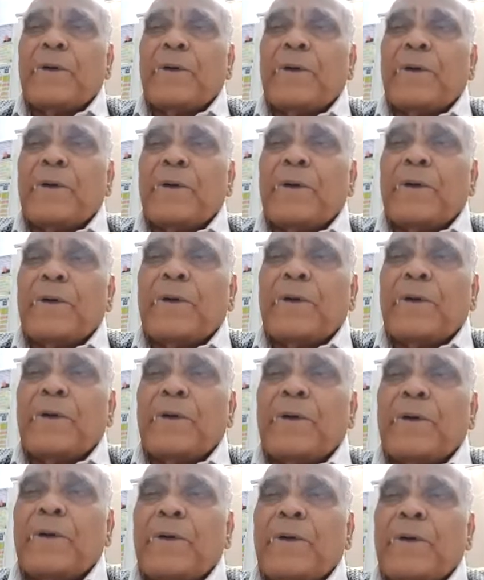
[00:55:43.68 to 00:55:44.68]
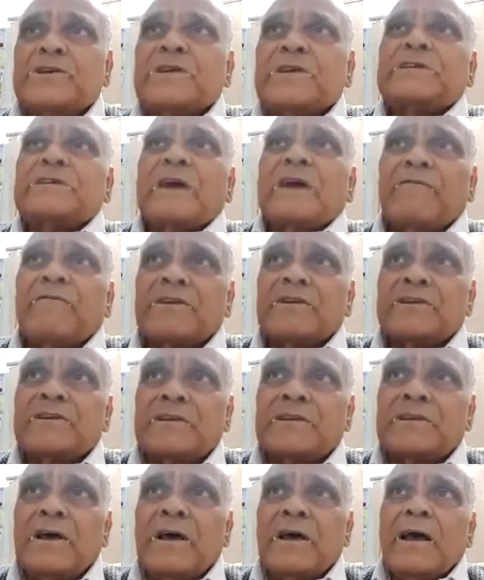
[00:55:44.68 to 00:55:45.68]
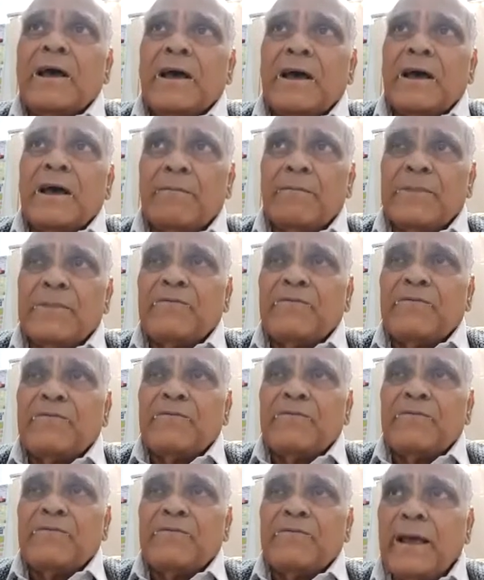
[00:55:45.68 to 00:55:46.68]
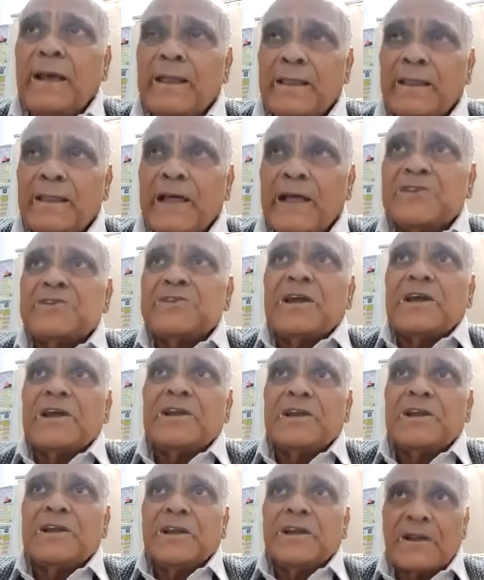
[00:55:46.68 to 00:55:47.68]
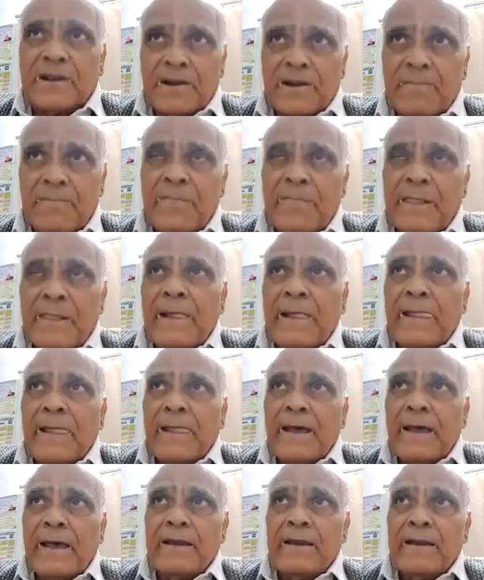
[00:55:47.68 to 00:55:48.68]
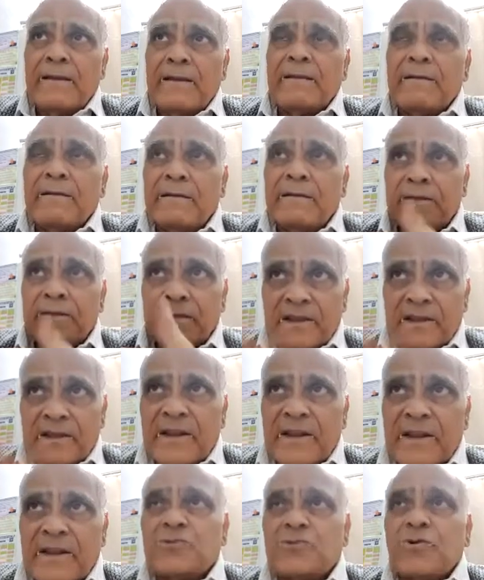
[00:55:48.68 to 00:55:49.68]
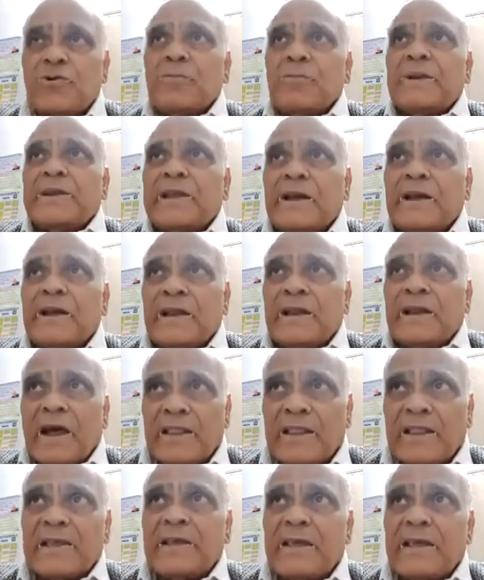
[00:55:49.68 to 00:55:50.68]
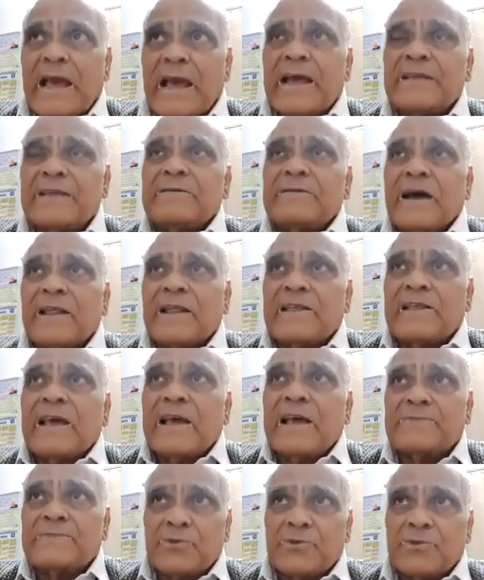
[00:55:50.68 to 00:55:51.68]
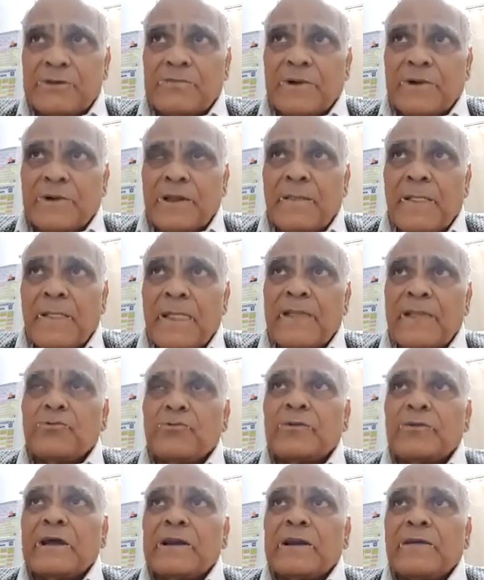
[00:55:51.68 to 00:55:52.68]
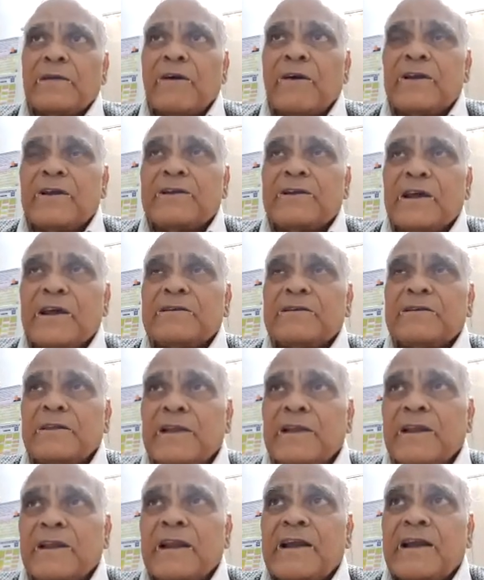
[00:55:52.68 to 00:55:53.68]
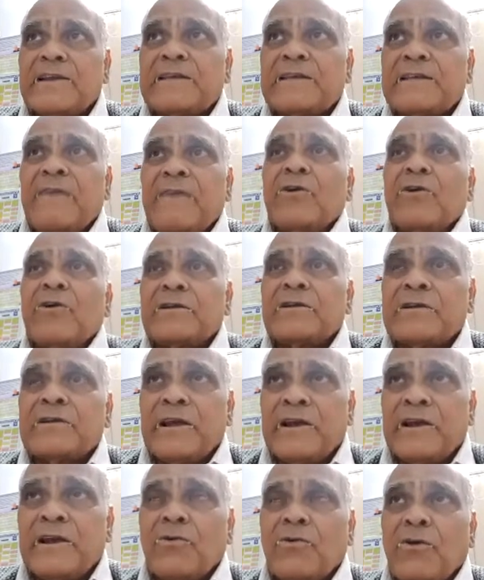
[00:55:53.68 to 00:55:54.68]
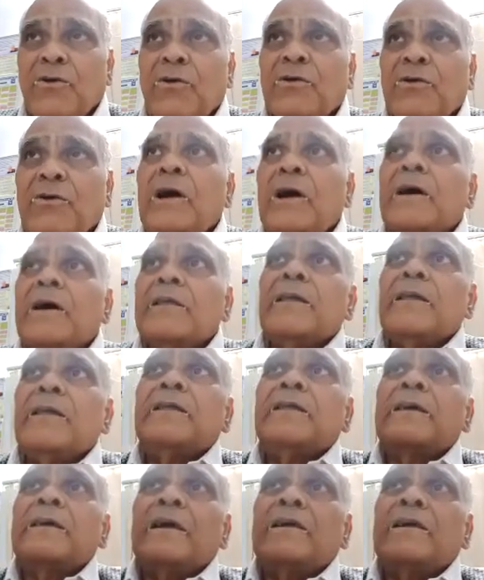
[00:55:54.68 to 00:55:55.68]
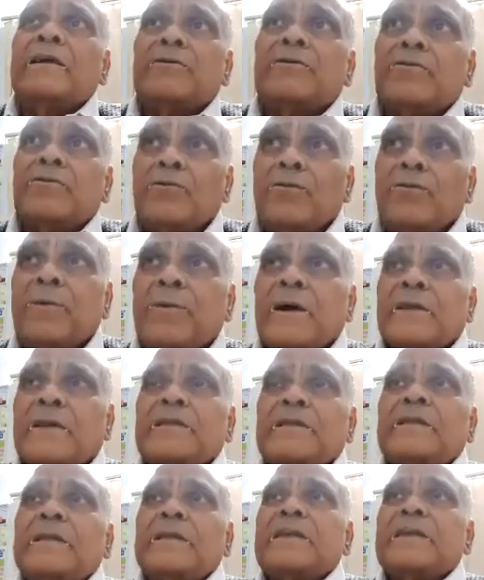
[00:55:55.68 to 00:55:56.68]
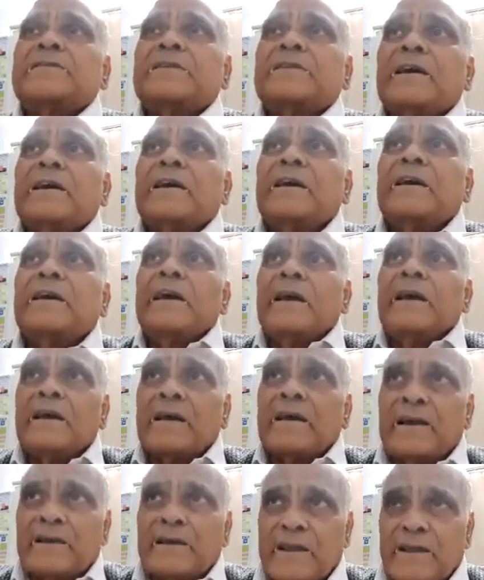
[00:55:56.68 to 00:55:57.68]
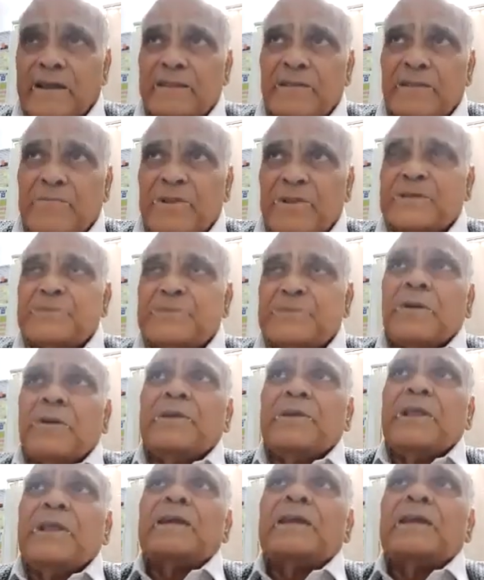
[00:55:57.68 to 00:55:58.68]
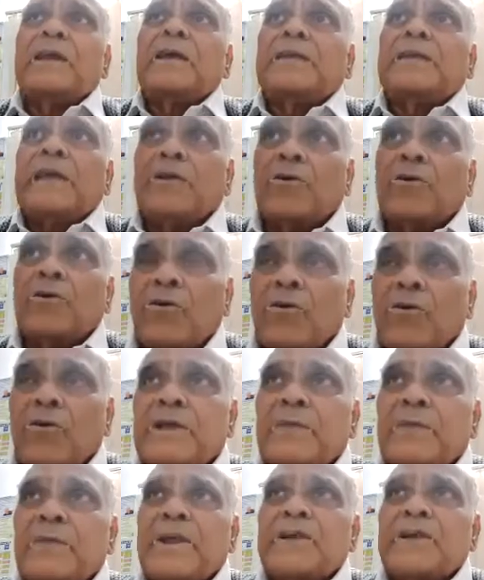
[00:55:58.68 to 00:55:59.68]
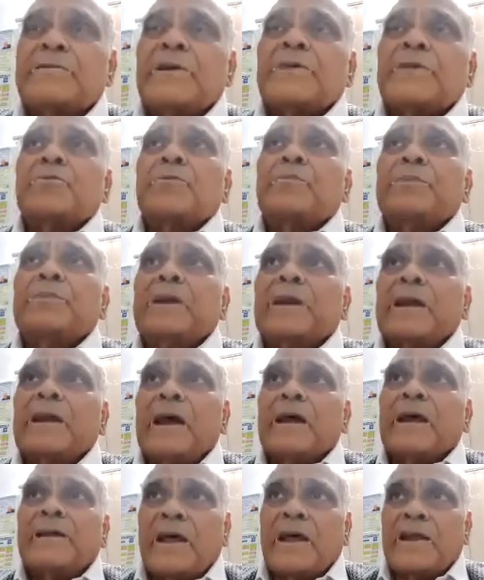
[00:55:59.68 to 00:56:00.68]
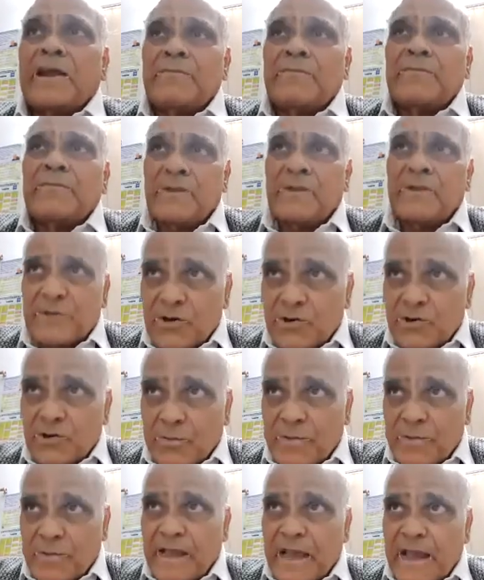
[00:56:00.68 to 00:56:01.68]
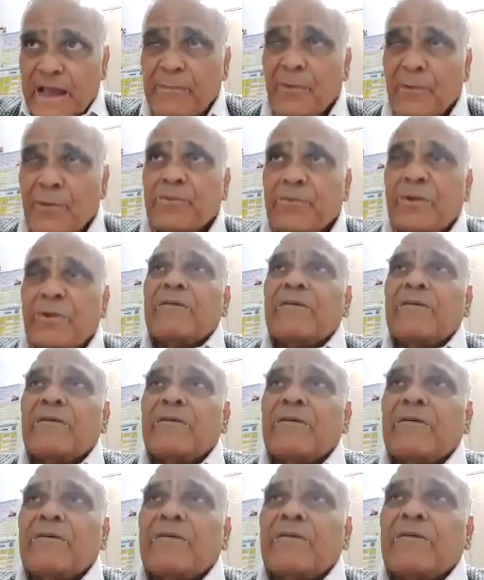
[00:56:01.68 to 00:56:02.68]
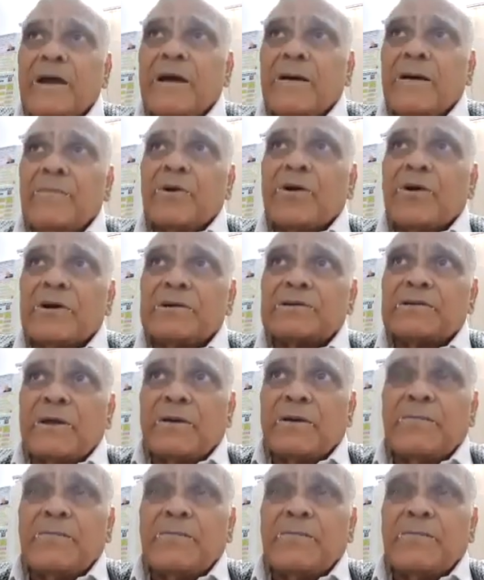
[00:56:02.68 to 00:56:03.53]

at least 4 to 6 hours between the lunch and dinner. And the dinner should be taken early as possible. So that if one takes dinner at 7 or 8 o'clock, then he can do for the next day, he can take the principal meal at 10 o'clock. The breakfast should be at 10. So there should be gap of 12 hours, because